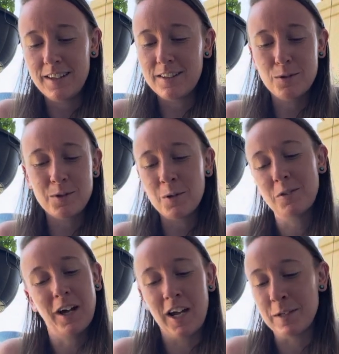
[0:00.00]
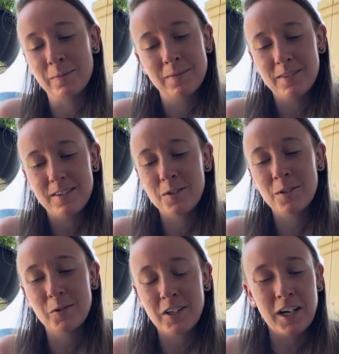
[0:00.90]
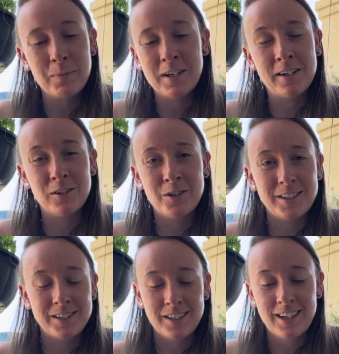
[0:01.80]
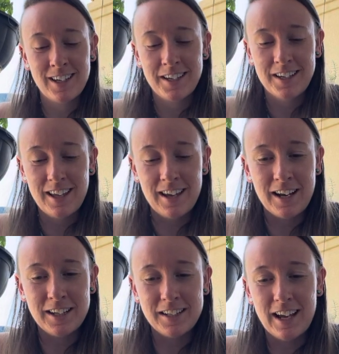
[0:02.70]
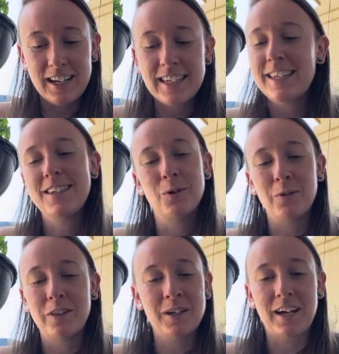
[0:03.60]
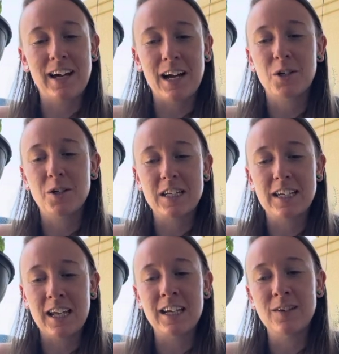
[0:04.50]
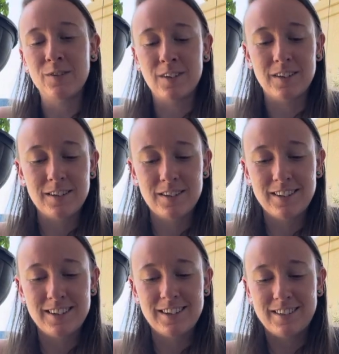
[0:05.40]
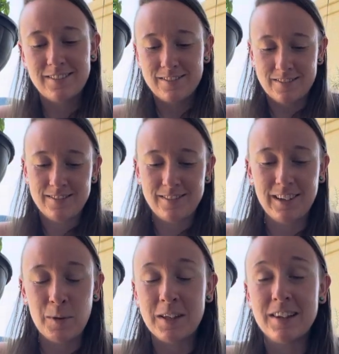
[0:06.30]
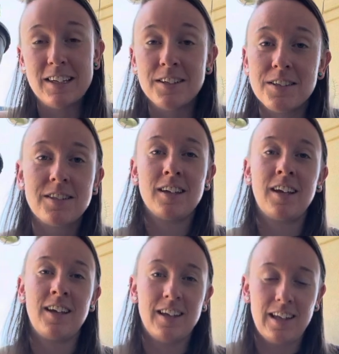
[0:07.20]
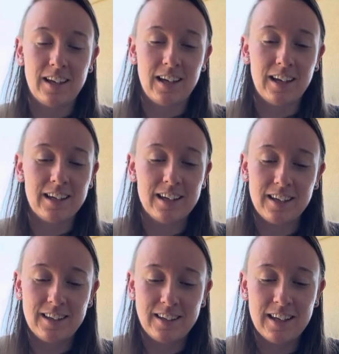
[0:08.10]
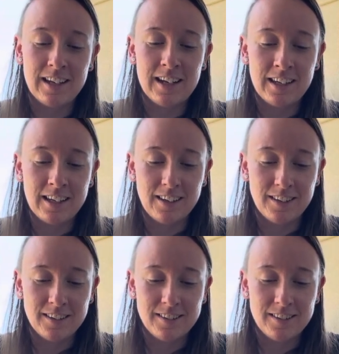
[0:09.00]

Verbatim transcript: There's no time. There's no time and energy and I, I don't think I actually can even limit this uh, in any